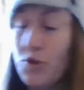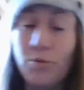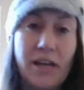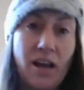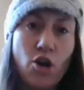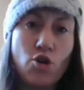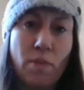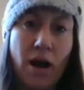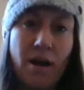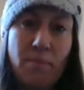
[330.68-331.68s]
Grooming at
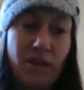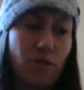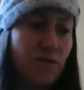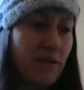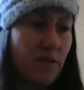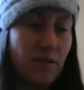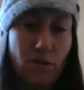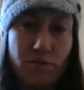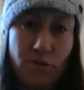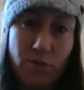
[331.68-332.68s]
home. I'm a huge fan
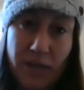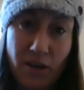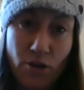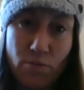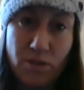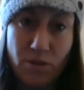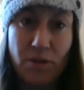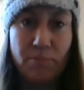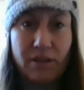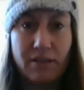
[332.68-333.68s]
also of grooming at home. Some
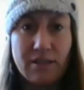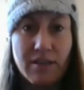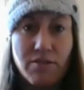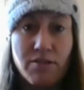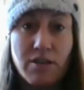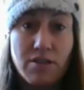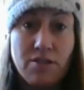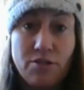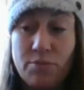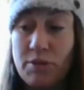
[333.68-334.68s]
people like to take their dog to
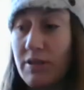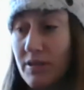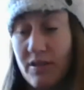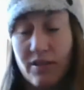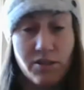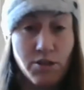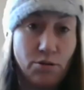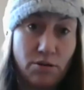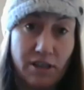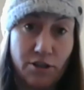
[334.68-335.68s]
the groomer.
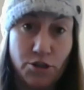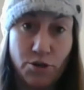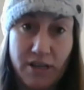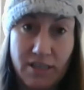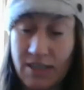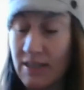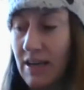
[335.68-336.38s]
Totally your choice.